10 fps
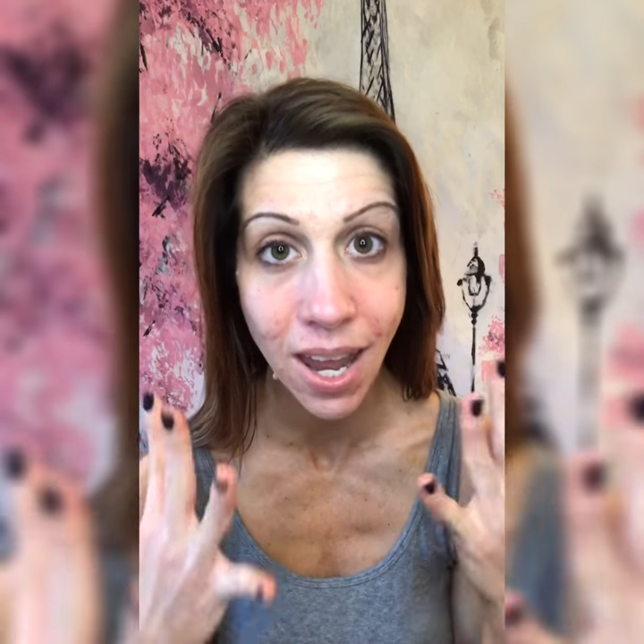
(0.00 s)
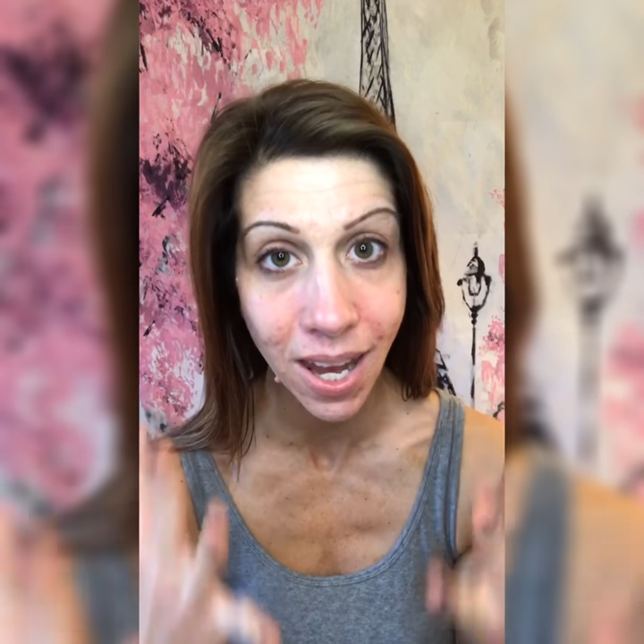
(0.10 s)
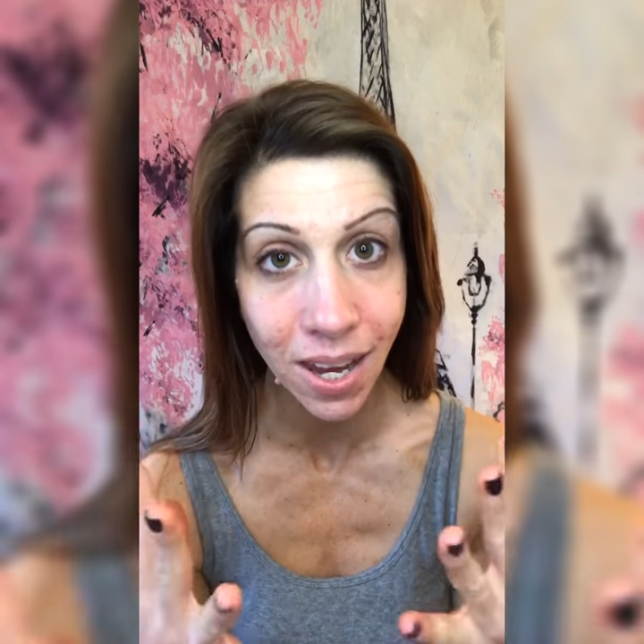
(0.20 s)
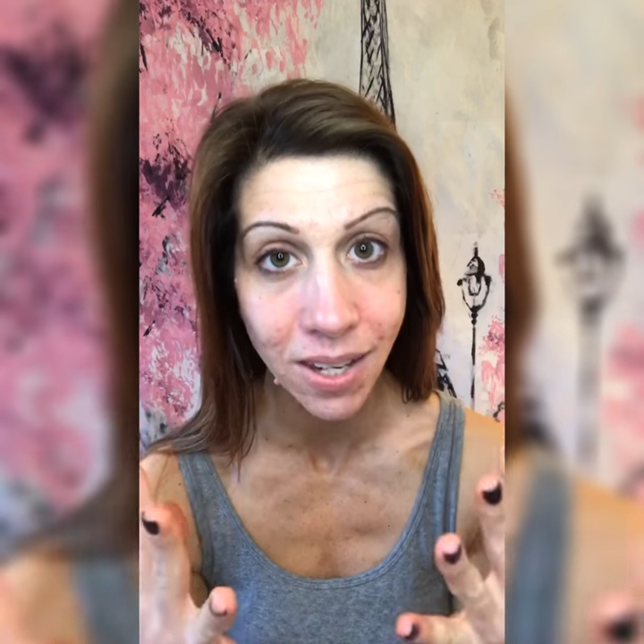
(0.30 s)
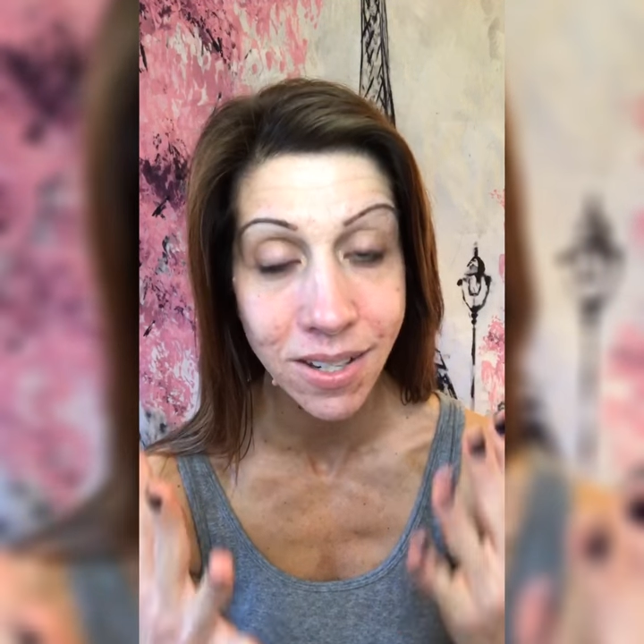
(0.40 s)

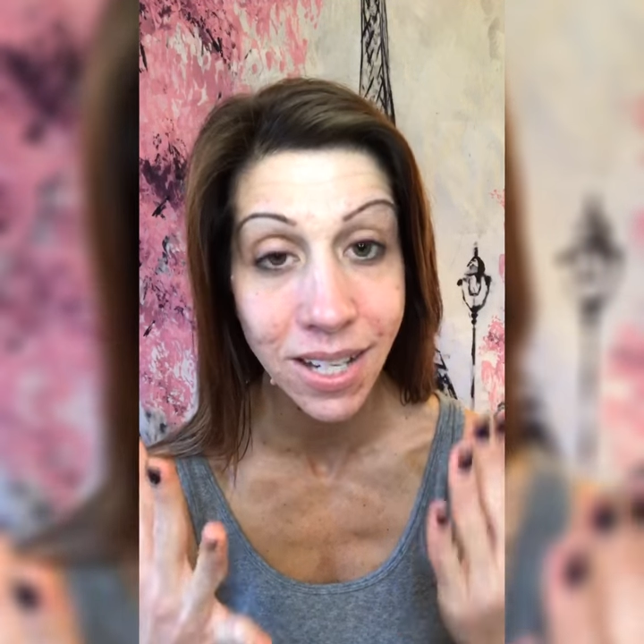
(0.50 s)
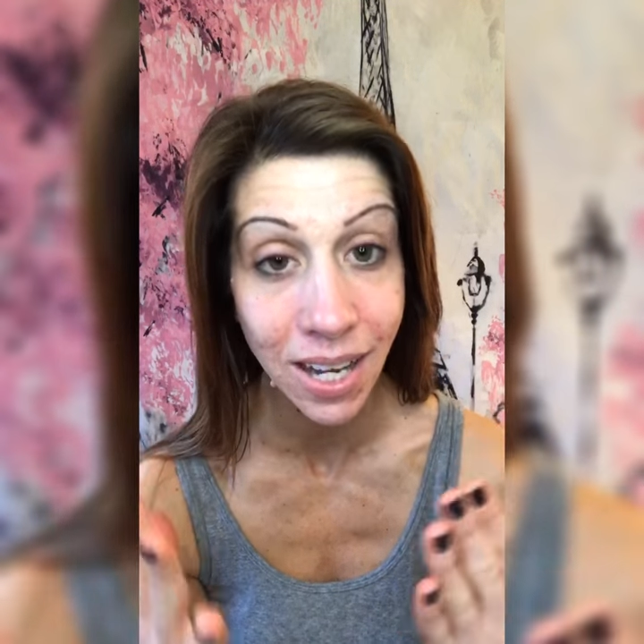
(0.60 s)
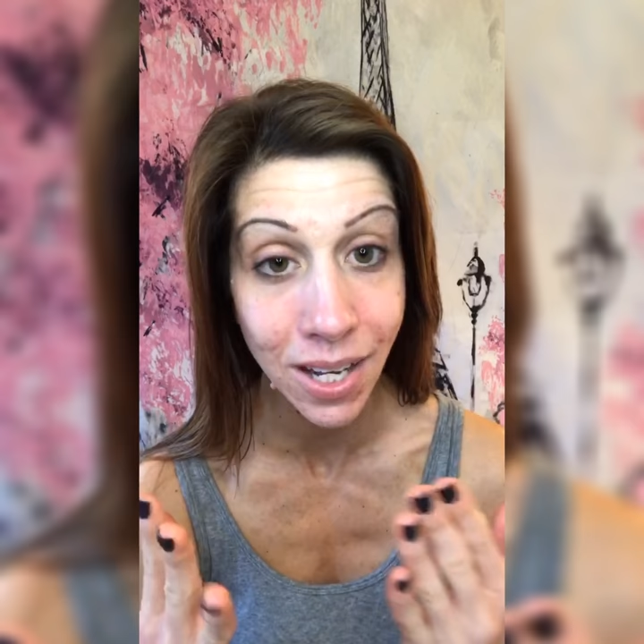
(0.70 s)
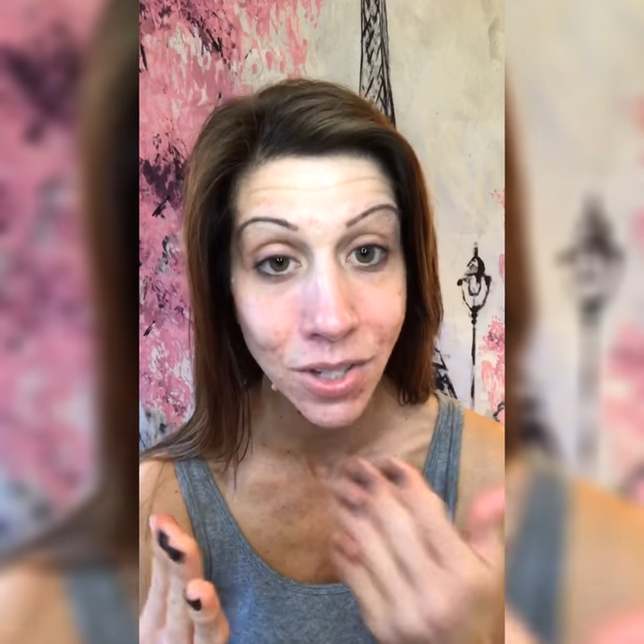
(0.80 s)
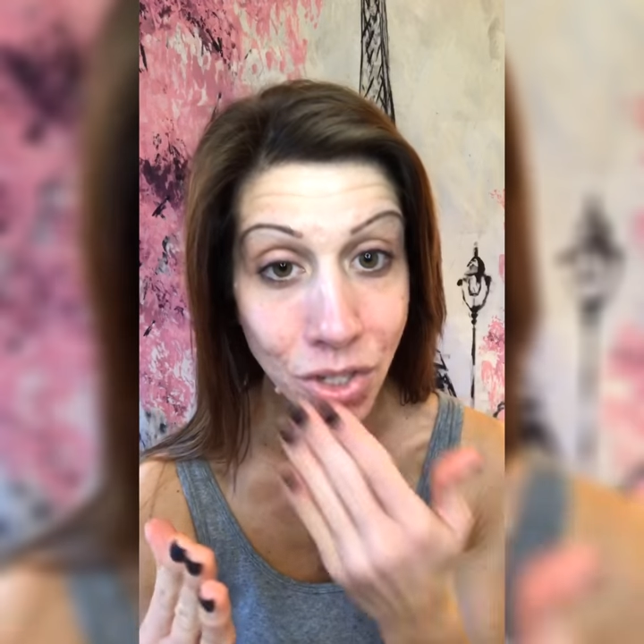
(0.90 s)
and
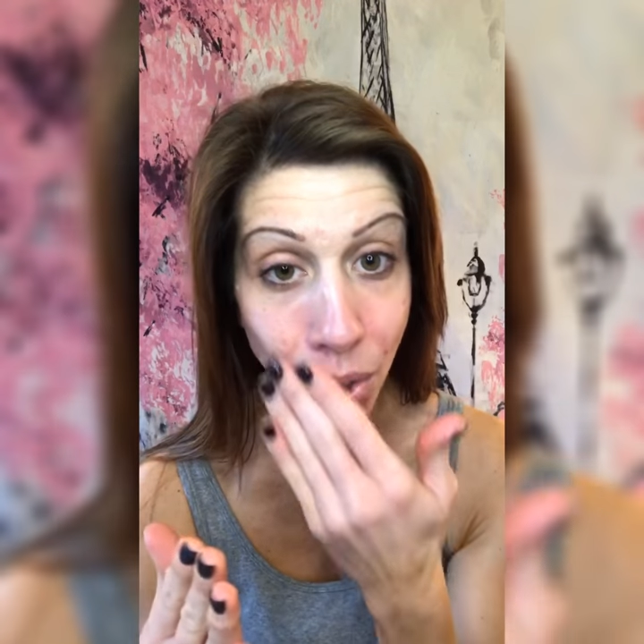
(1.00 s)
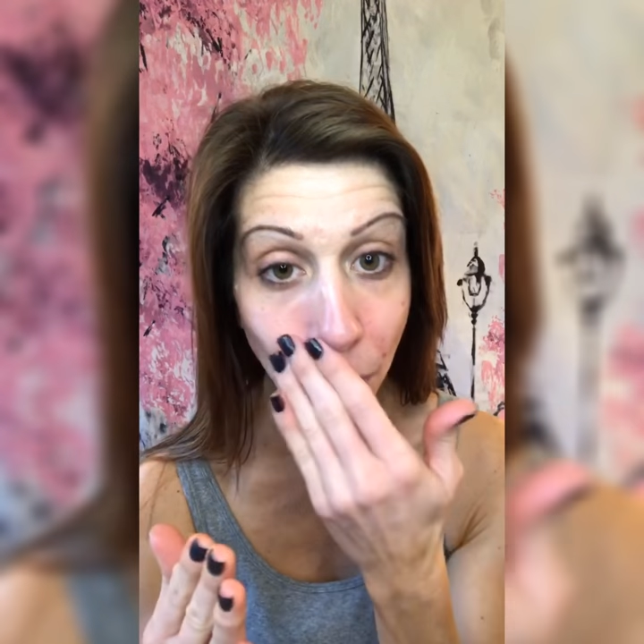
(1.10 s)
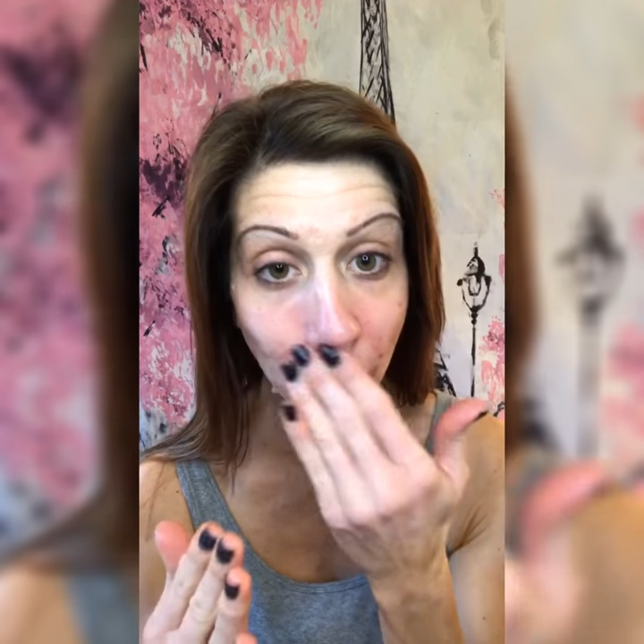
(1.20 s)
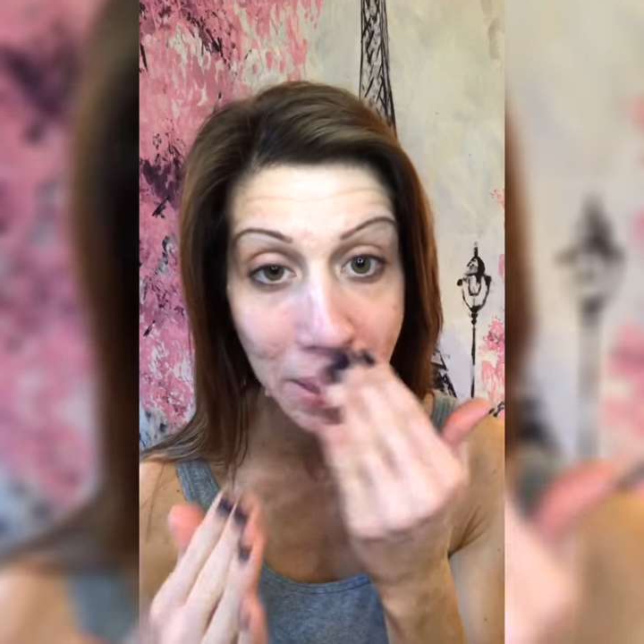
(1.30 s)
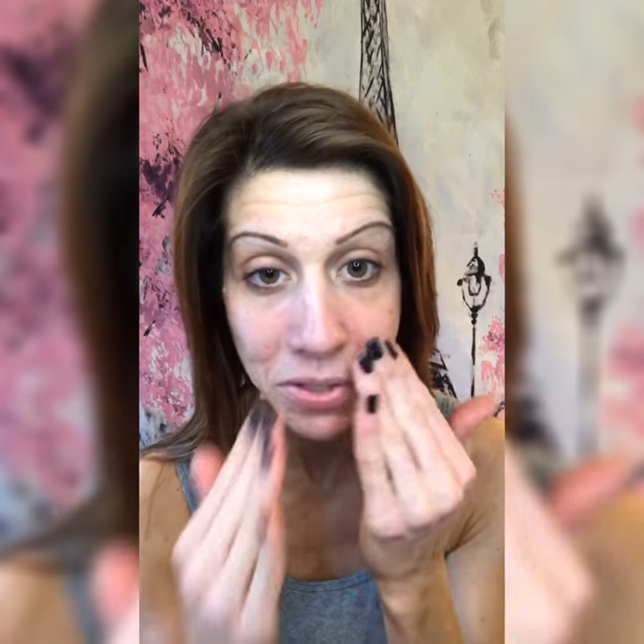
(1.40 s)
get into your
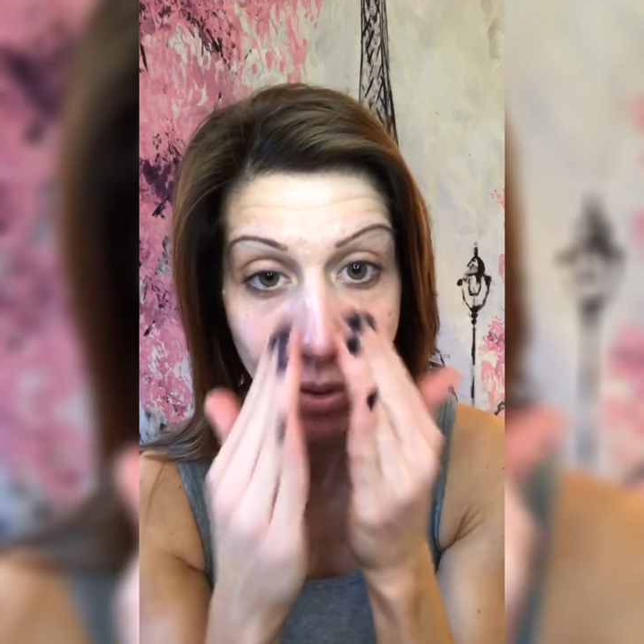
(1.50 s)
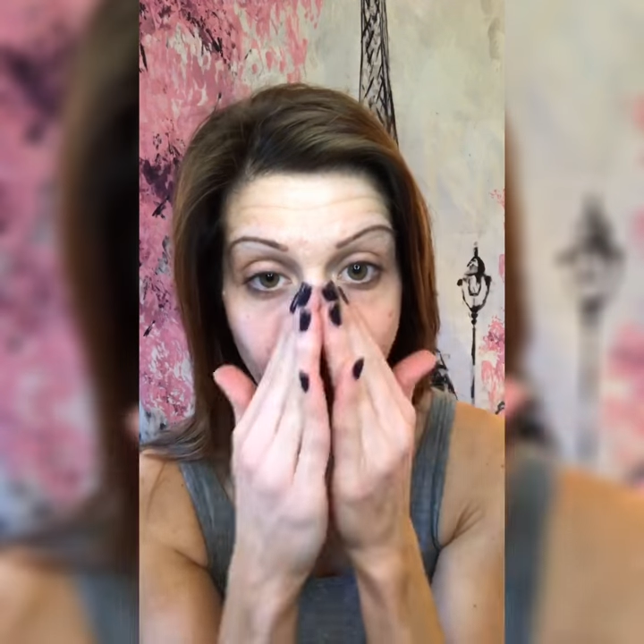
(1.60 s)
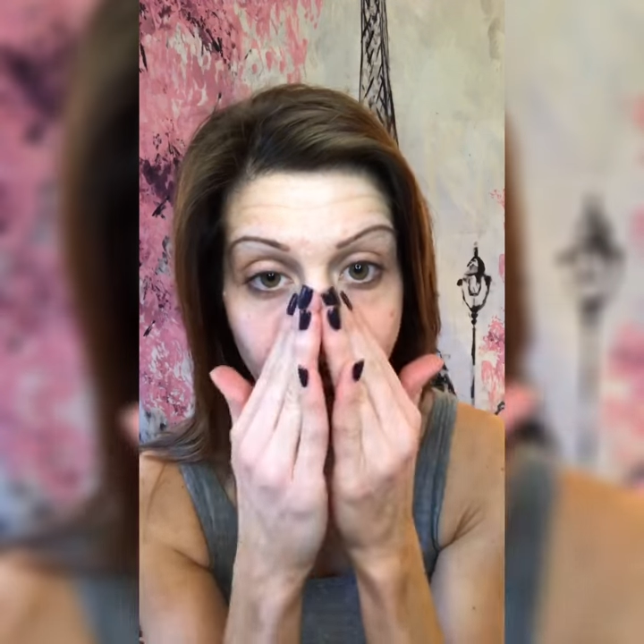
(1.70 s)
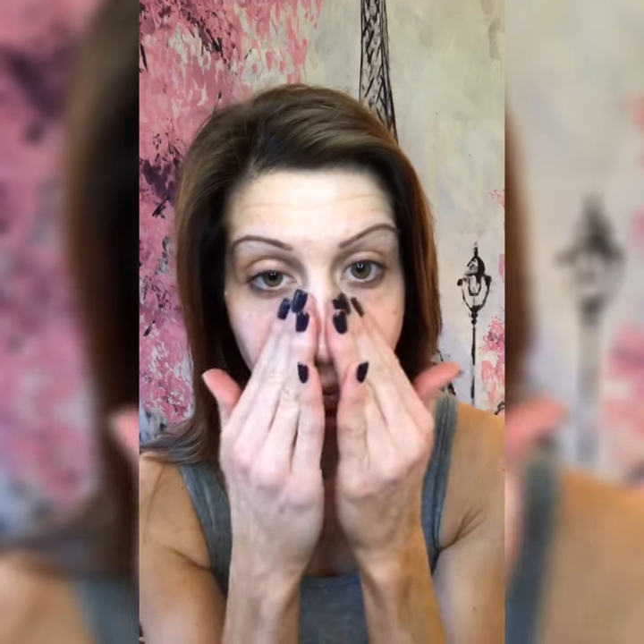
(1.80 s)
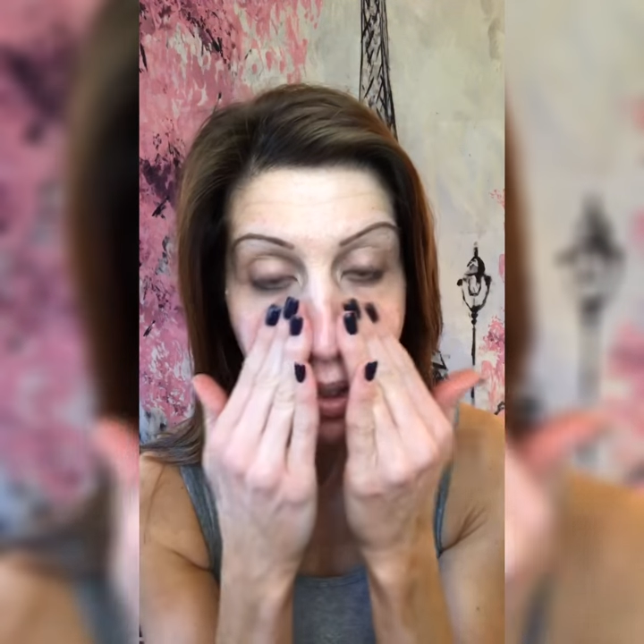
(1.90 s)

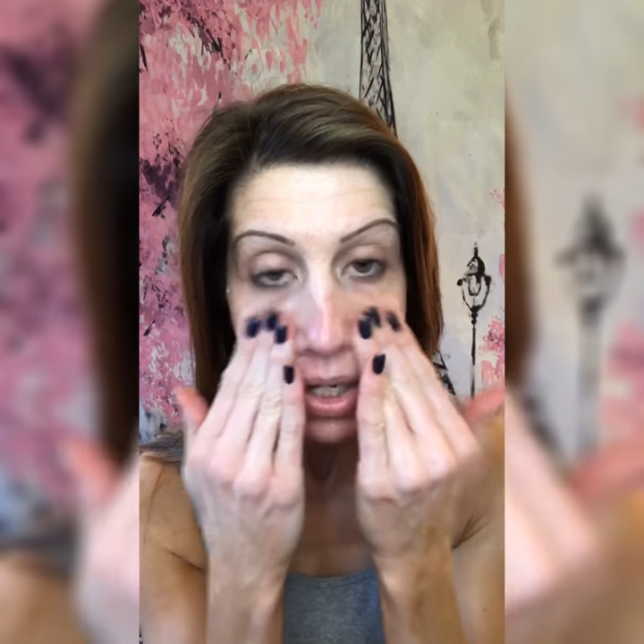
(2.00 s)
bloodstream.